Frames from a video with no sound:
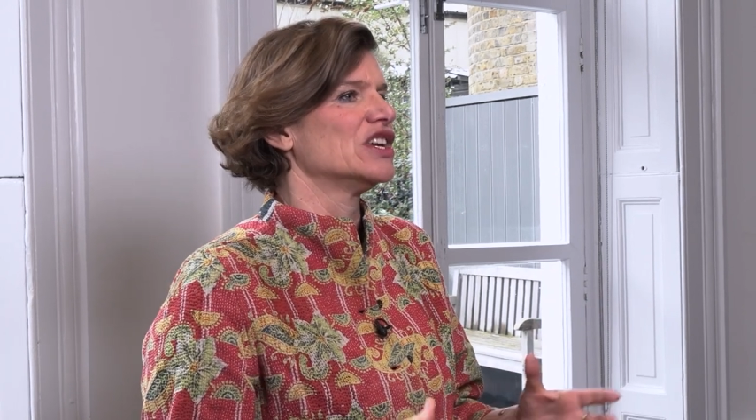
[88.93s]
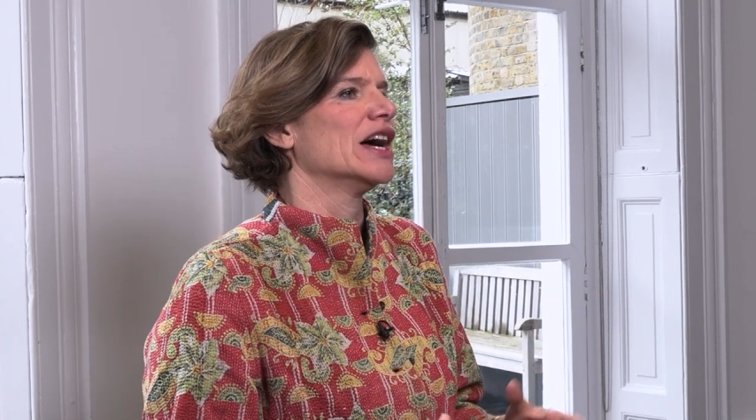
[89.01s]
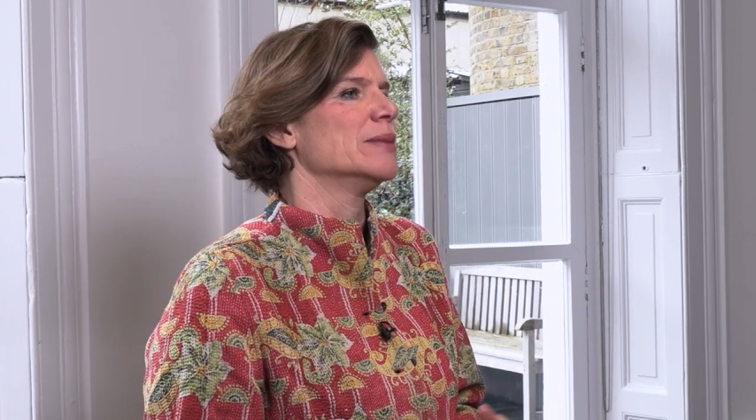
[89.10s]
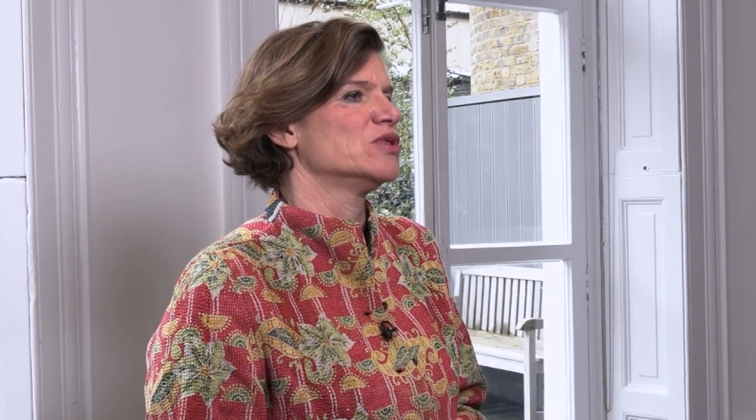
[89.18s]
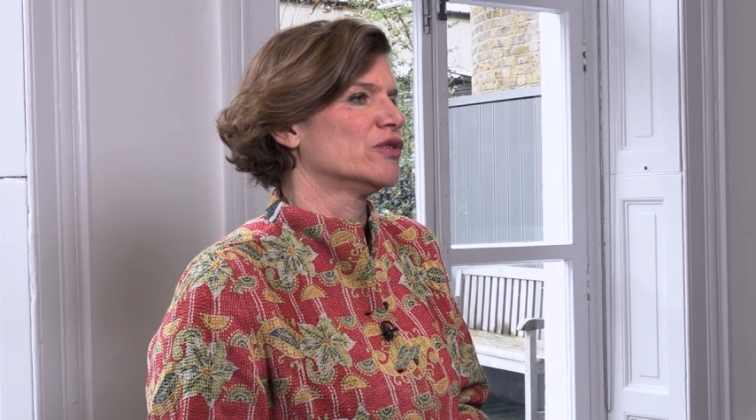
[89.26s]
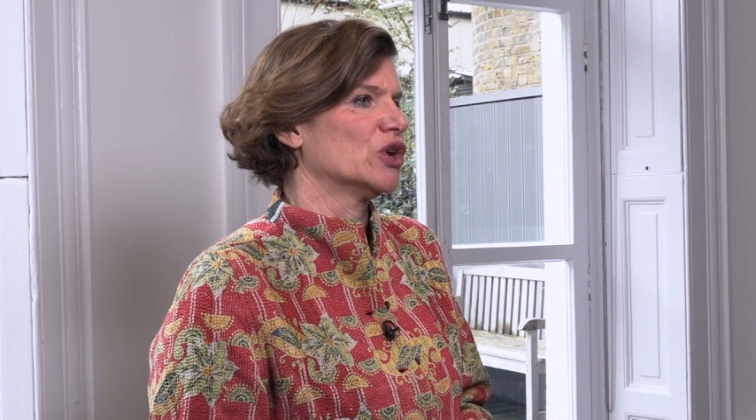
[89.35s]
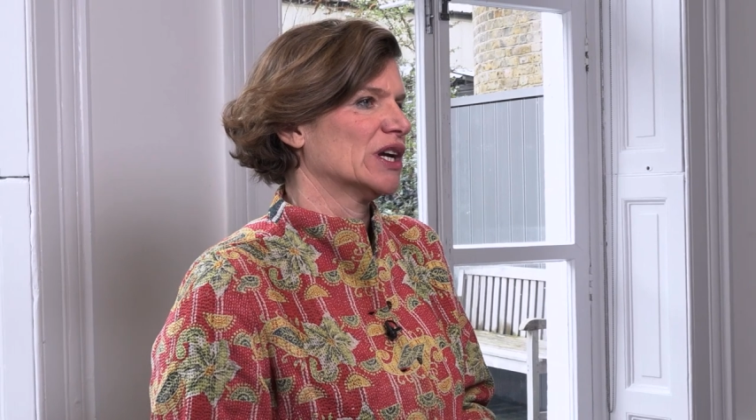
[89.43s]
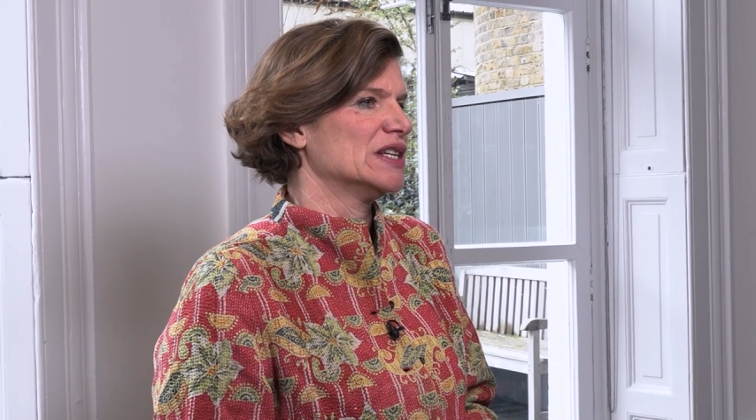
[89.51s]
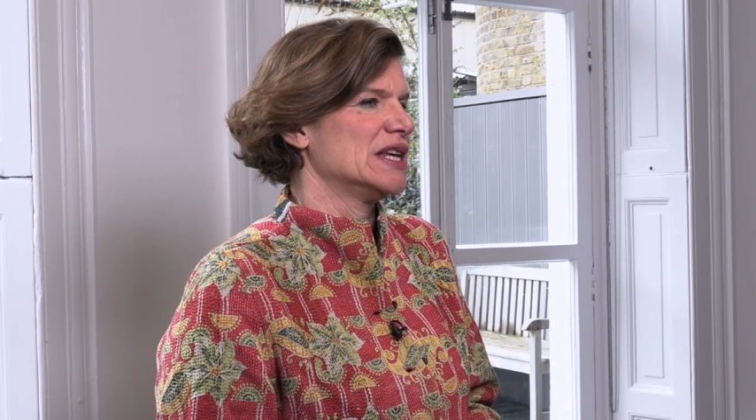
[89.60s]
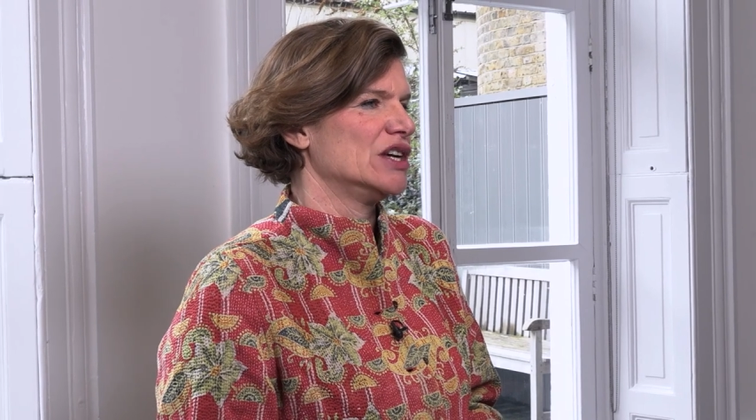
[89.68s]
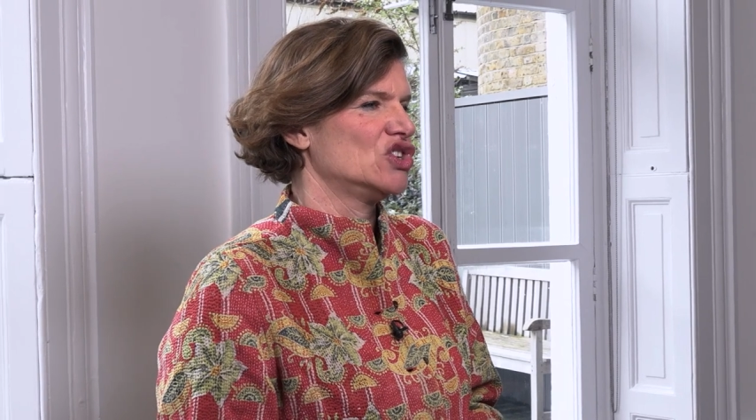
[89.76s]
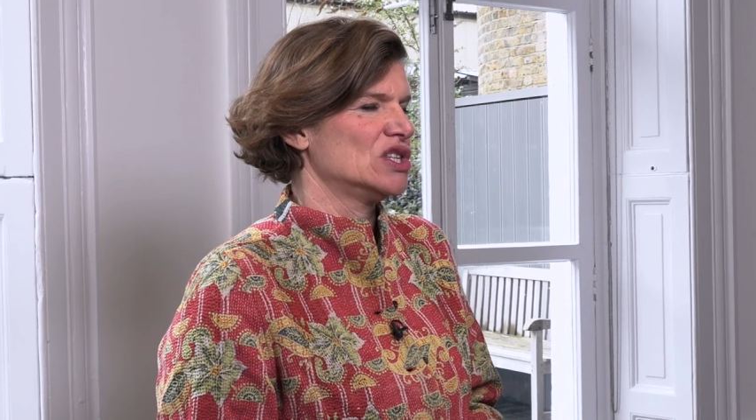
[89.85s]
types of
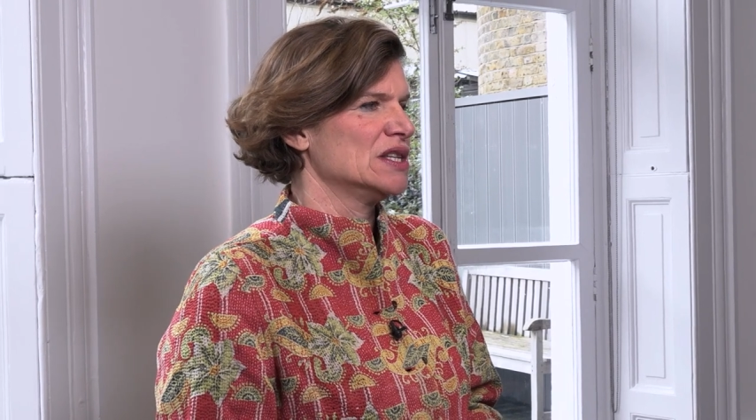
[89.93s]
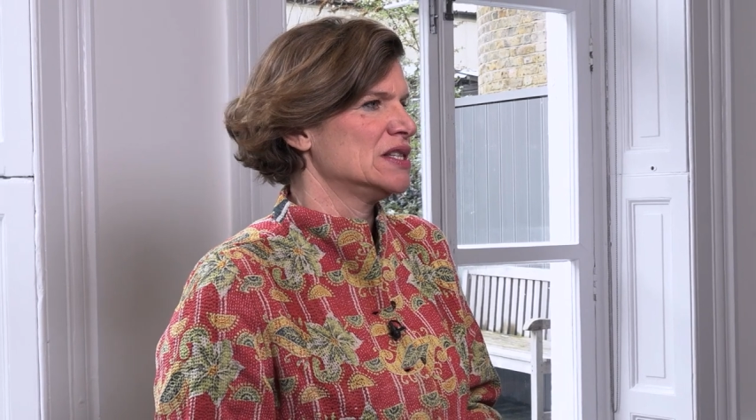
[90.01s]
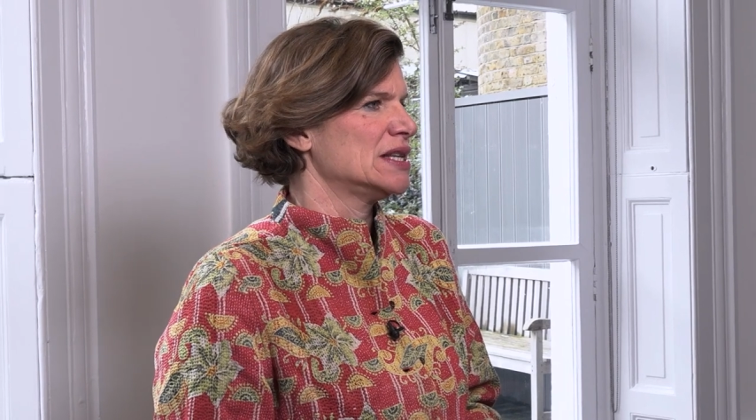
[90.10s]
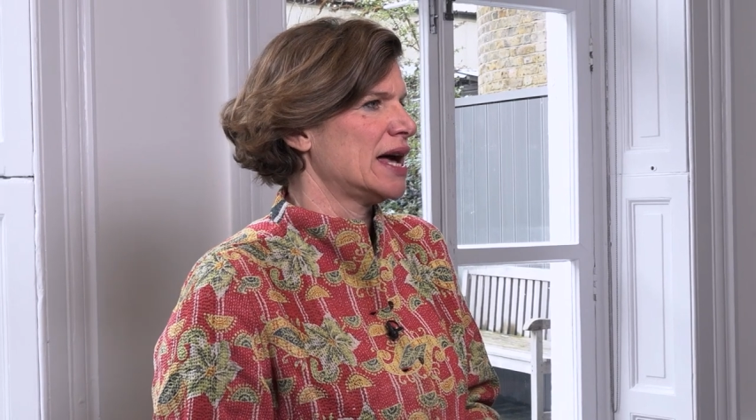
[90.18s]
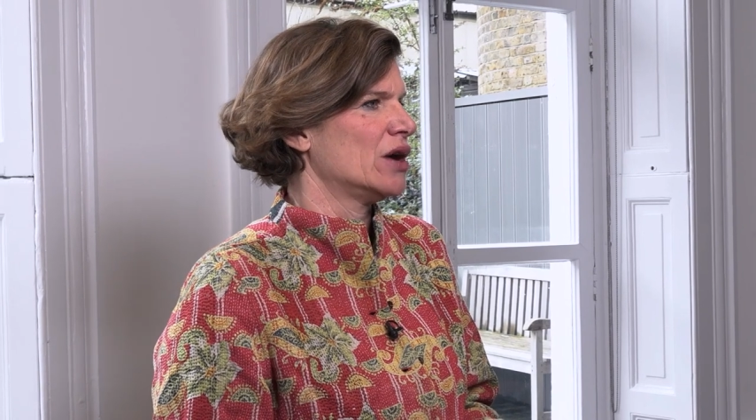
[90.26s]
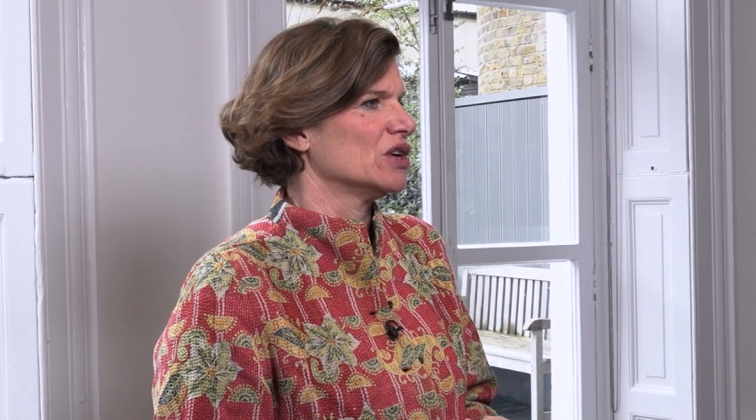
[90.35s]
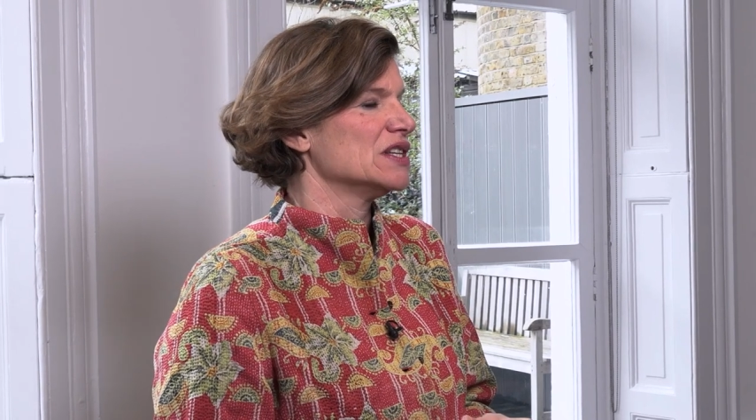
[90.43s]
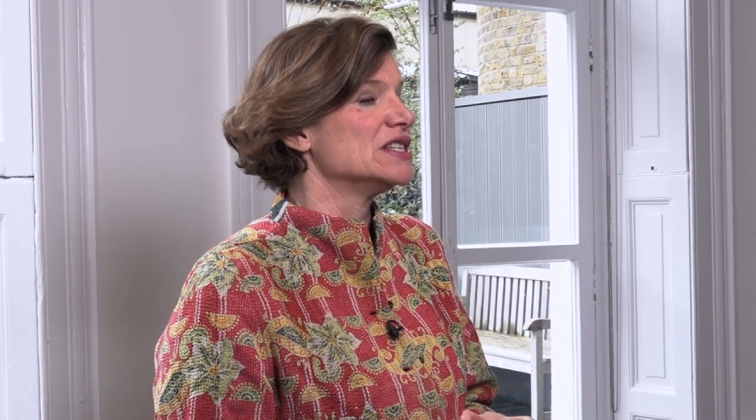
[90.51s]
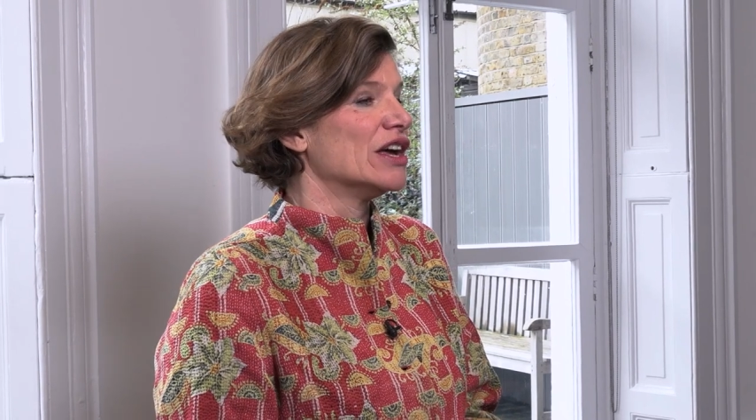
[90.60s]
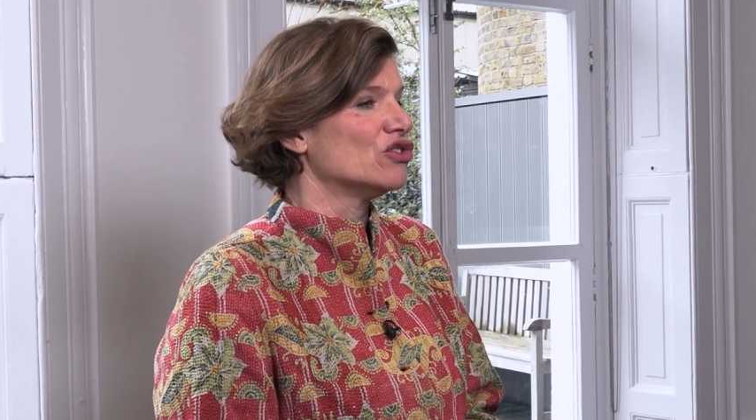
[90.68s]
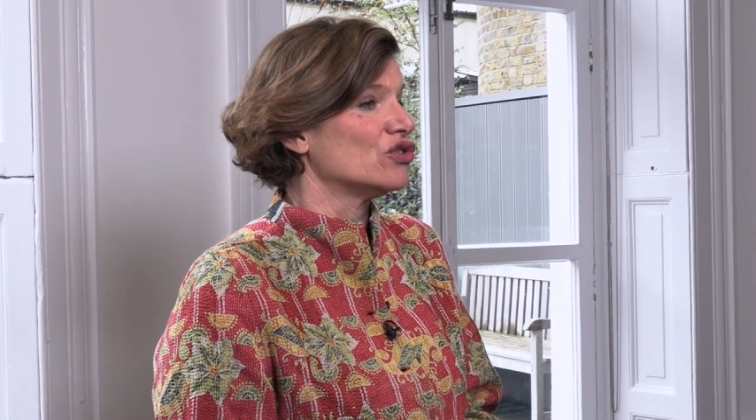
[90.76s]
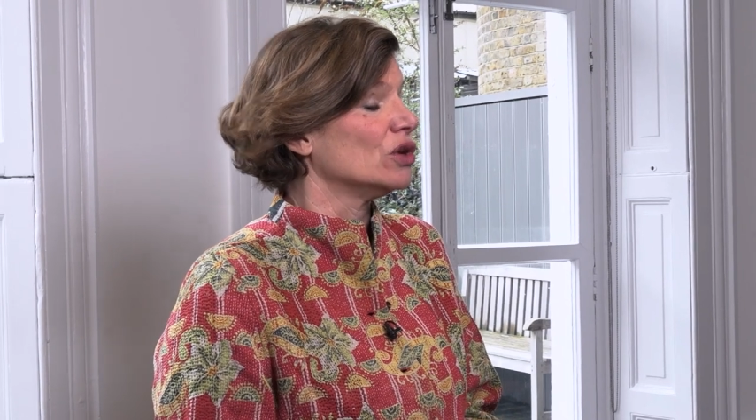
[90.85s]
organizations that are
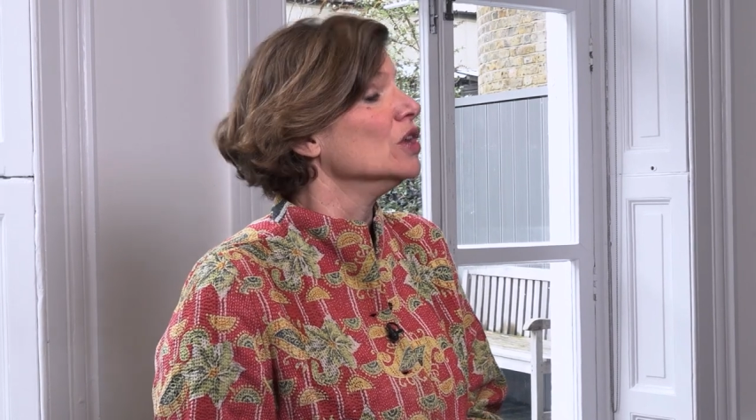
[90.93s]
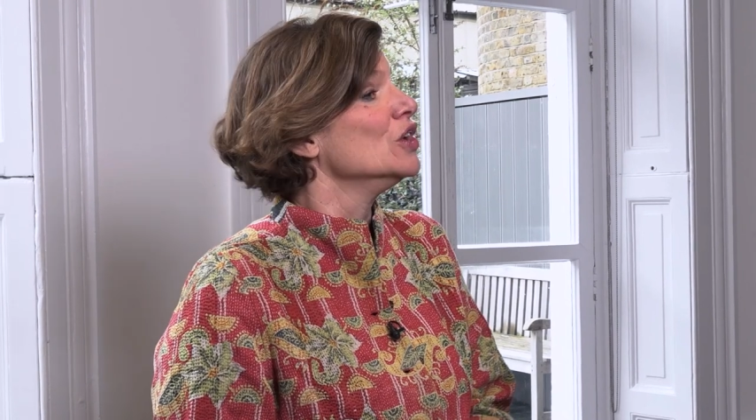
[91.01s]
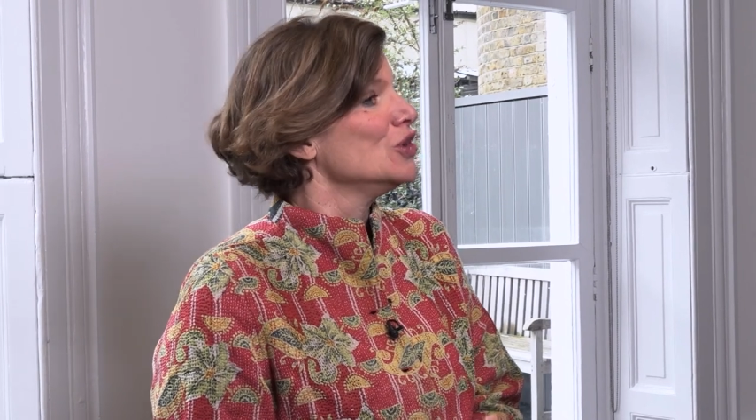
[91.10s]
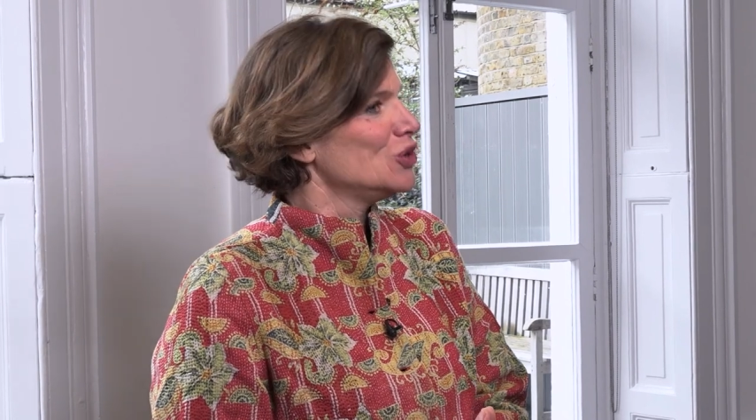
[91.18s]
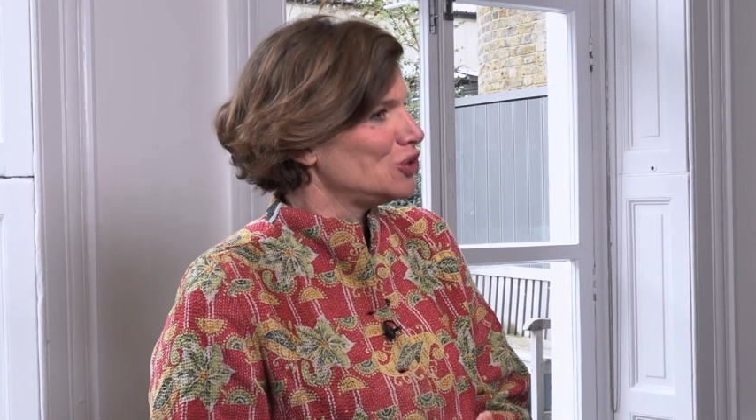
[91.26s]
central